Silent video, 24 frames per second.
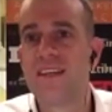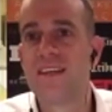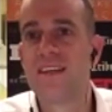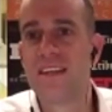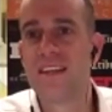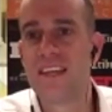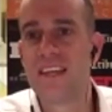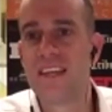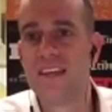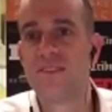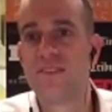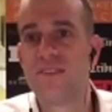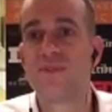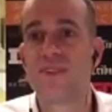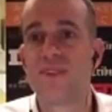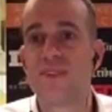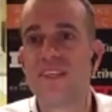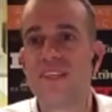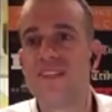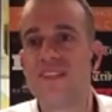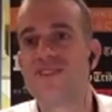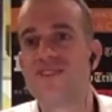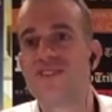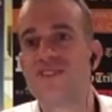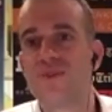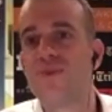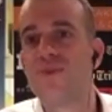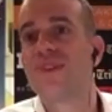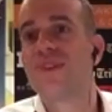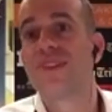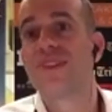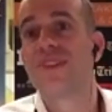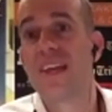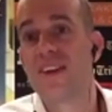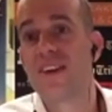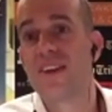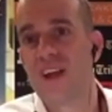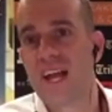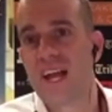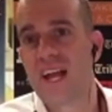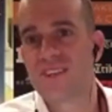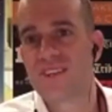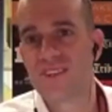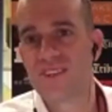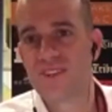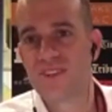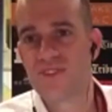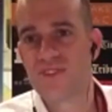in relation to what they're
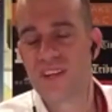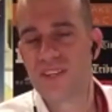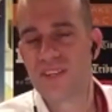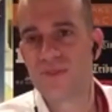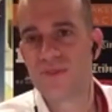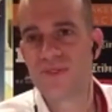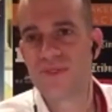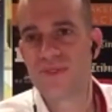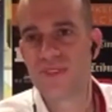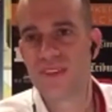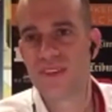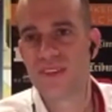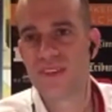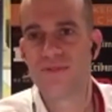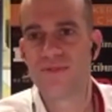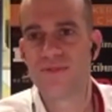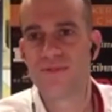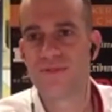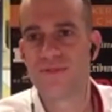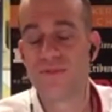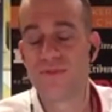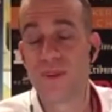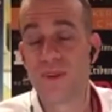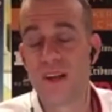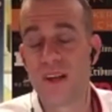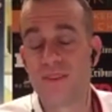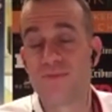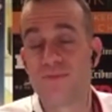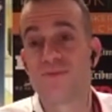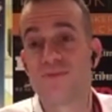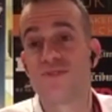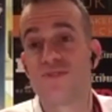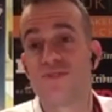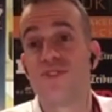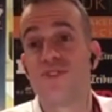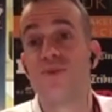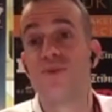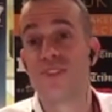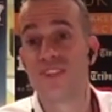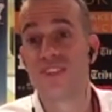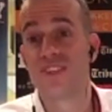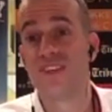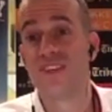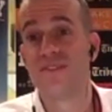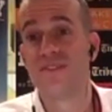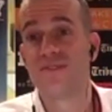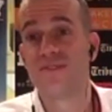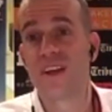actually trying to
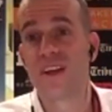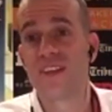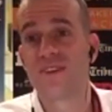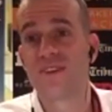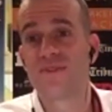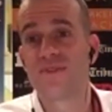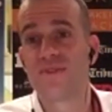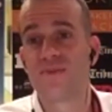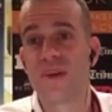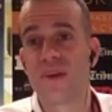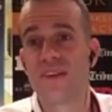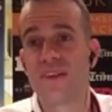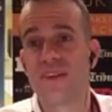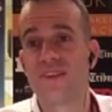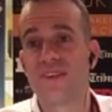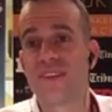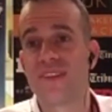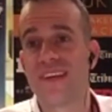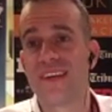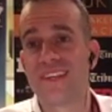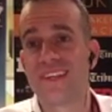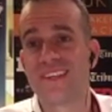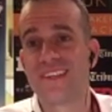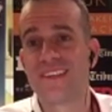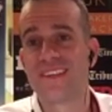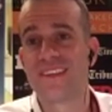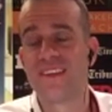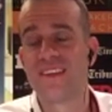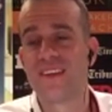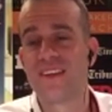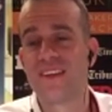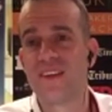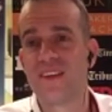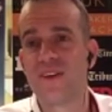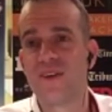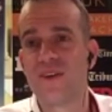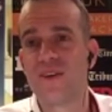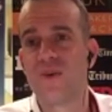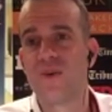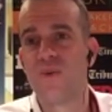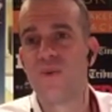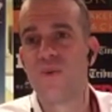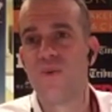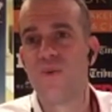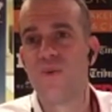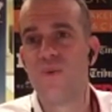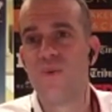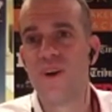achieve rather than
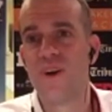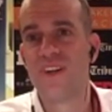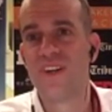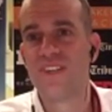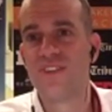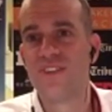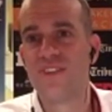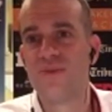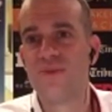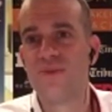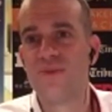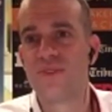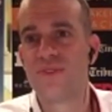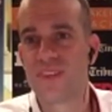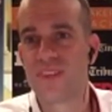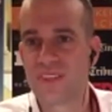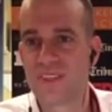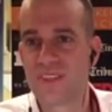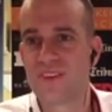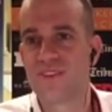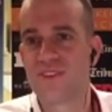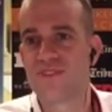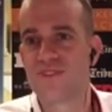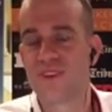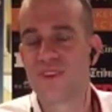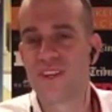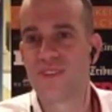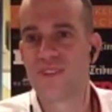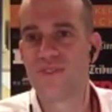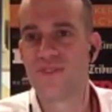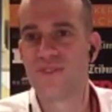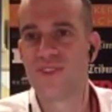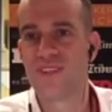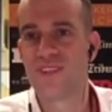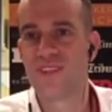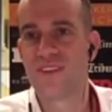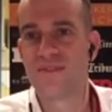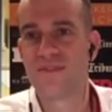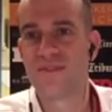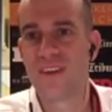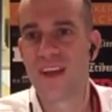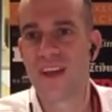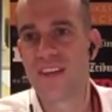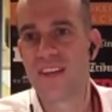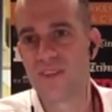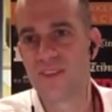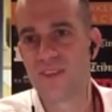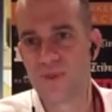what you think they're trying to achieve
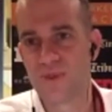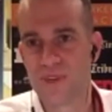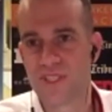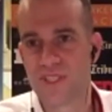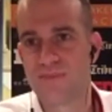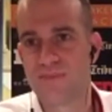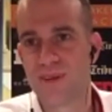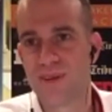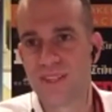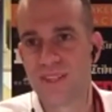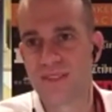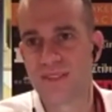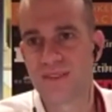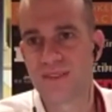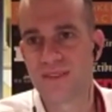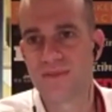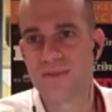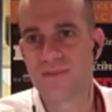at your expense.